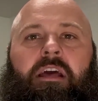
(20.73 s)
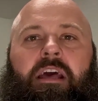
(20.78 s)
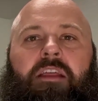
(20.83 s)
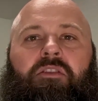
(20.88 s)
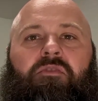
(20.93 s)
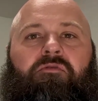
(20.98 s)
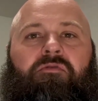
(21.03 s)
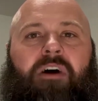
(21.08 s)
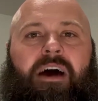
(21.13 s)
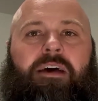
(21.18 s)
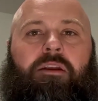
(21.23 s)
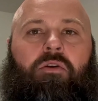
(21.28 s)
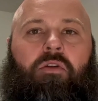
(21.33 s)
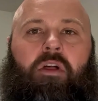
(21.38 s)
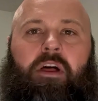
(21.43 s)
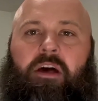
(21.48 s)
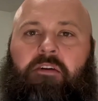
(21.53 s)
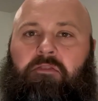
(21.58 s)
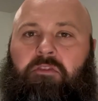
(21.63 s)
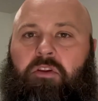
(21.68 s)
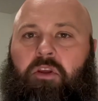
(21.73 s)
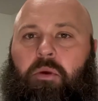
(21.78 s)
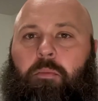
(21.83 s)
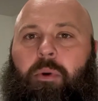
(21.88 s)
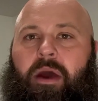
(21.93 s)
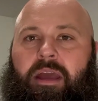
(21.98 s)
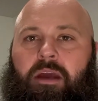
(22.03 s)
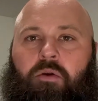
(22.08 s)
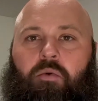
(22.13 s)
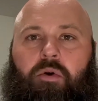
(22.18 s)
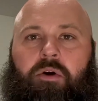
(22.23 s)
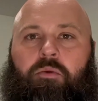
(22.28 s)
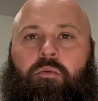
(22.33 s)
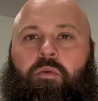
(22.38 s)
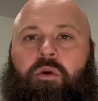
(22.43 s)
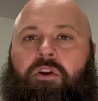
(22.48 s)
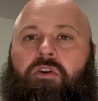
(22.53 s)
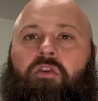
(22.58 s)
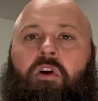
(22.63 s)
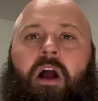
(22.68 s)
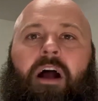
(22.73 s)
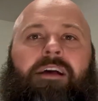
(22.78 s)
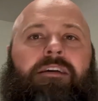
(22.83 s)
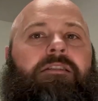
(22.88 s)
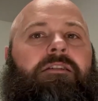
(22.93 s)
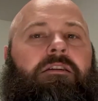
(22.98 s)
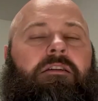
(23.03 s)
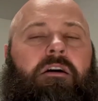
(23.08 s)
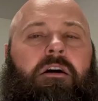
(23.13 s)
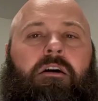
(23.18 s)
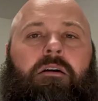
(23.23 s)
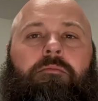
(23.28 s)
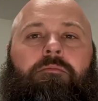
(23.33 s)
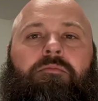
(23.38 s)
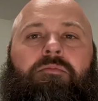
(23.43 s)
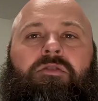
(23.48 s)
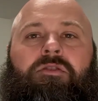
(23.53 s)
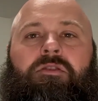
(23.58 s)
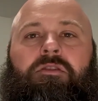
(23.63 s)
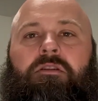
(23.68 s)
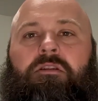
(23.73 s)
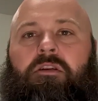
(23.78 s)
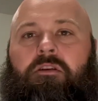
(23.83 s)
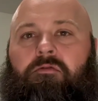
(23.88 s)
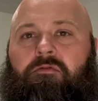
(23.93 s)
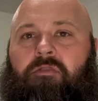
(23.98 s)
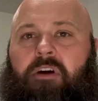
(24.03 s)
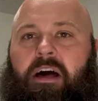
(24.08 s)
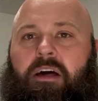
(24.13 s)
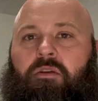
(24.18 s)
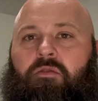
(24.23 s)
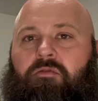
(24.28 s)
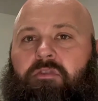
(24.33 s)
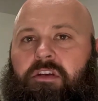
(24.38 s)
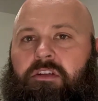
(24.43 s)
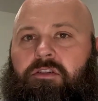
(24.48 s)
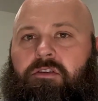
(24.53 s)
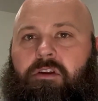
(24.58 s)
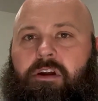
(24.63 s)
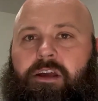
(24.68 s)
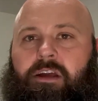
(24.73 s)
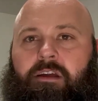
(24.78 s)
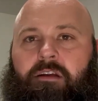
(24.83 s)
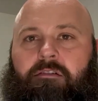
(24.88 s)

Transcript: at the final heavenly banquet when Christ comes in final victory.